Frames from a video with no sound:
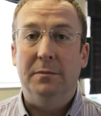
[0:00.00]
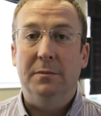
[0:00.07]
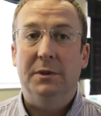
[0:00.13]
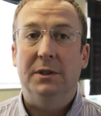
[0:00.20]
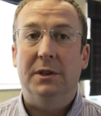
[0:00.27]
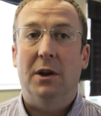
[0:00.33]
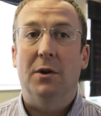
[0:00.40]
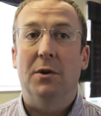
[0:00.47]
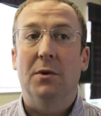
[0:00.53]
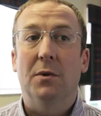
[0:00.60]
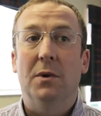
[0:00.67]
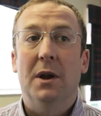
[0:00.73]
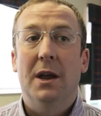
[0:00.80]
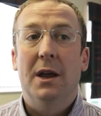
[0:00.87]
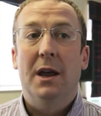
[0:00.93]

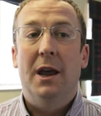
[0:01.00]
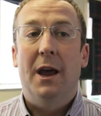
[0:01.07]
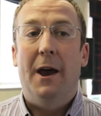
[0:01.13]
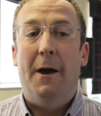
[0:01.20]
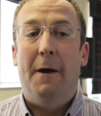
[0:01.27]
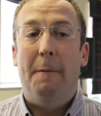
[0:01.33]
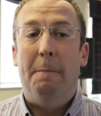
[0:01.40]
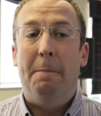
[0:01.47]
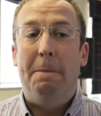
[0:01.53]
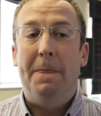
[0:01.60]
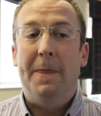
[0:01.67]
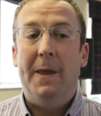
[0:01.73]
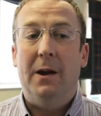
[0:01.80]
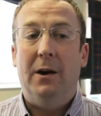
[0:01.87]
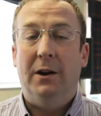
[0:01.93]
so
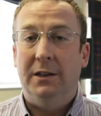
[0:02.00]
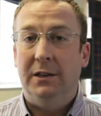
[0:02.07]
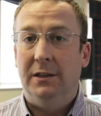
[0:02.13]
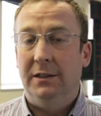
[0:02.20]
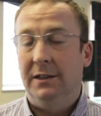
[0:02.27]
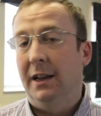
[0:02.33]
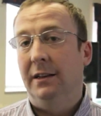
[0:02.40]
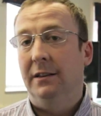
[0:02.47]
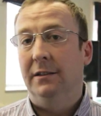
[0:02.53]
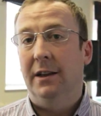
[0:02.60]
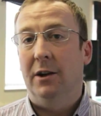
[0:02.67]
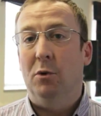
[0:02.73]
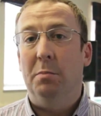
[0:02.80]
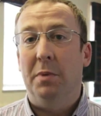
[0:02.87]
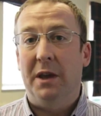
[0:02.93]
I didn't tend to
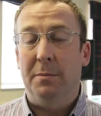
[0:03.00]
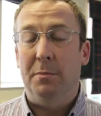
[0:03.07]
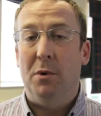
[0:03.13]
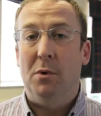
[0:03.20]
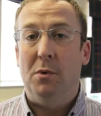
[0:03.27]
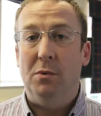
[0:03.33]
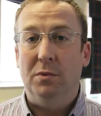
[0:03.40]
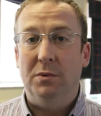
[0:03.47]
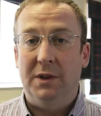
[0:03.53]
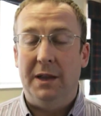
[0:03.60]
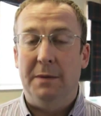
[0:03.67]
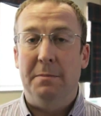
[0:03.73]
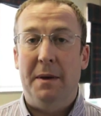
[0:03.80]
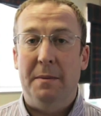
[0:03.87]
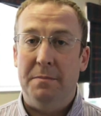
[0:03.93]
tell people,
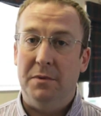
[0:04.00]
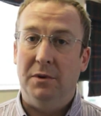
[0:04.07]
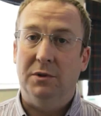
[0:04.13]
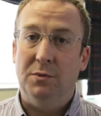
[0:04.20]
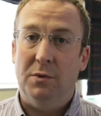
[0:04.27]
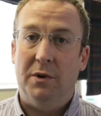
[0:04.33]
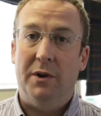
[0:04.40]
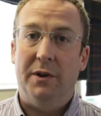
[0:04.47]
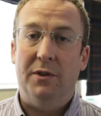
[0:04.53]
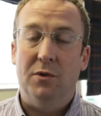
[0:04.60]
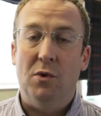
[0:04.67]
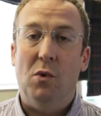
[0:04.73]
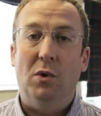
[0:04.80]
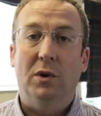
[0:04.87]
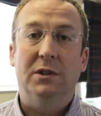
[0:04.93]
team members, what I
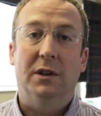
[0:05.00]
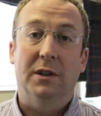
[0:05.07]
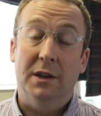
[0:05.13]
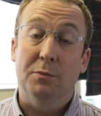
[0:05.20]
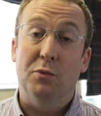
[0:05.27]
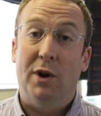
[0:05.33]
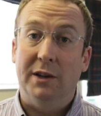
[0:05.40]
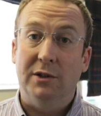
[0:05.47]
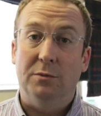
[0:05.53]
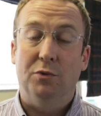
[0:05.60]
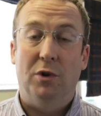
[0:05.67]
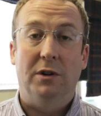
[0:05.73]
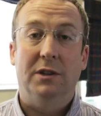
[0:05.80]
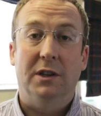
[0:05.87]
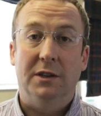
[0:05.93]
thought, so the appraisal
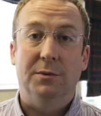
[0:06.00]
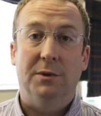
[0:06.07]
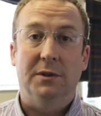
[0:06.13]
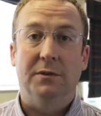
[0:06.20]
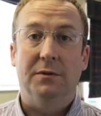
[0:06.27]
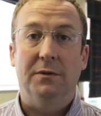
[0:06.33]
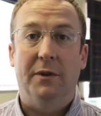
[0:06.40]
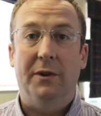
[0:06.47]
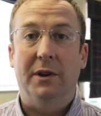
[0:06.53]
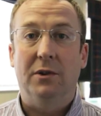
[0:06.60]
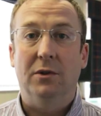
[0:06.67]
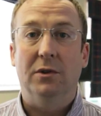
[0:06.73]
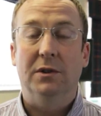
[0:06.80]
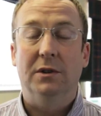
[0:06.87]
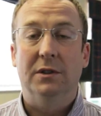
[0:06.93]
process wasn't very
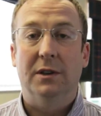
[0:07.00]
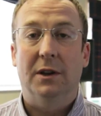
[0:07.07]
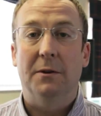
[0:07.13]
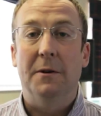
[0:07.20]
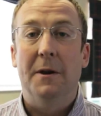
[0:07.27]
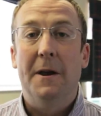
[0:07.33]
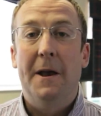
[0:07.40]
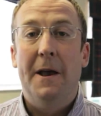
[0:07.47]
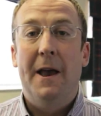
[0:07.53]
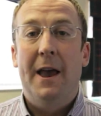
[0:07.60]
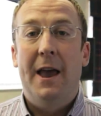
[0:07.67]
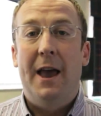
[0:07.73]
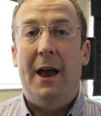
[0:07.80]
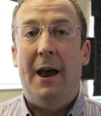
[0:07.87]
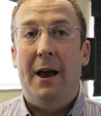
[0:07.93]
good. So
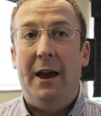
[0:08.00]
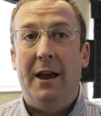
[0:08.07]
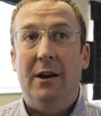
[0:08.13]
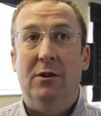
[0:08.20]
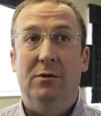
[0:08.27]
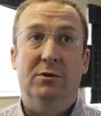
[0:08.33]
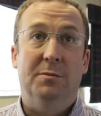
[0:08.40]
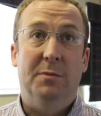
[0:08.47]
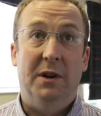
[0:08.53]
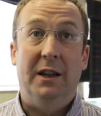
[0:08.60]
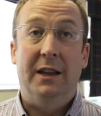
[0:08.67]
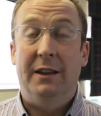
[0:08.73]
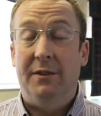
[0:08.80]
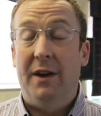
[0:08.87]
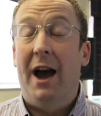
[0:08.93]

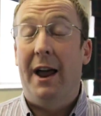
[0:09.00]
ultimately, if I